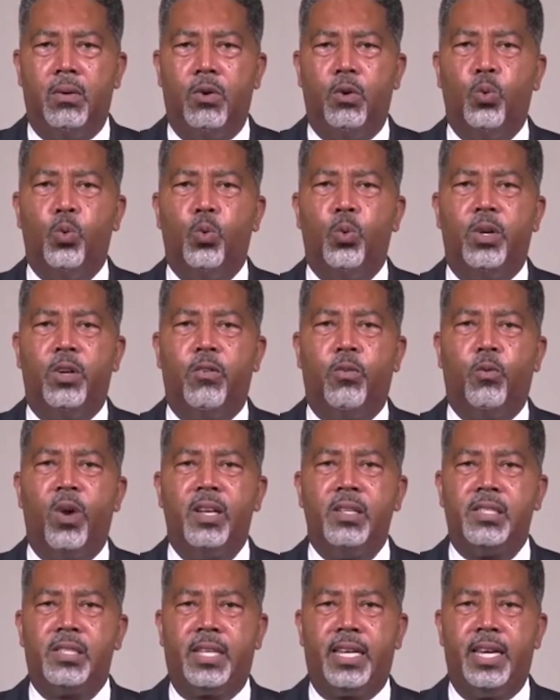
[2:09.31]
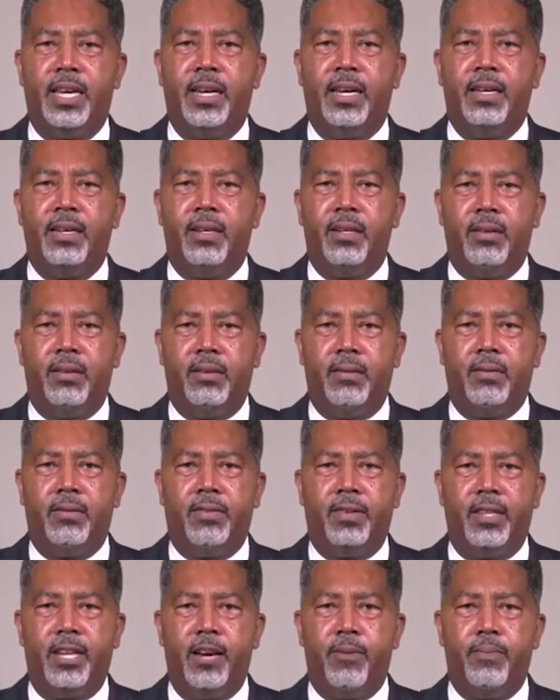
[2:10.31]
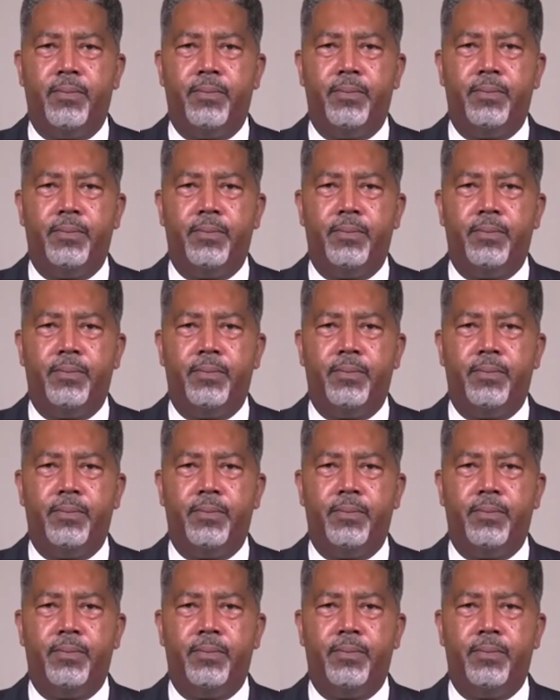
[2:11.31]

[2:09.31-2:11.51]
who would have once cared for them.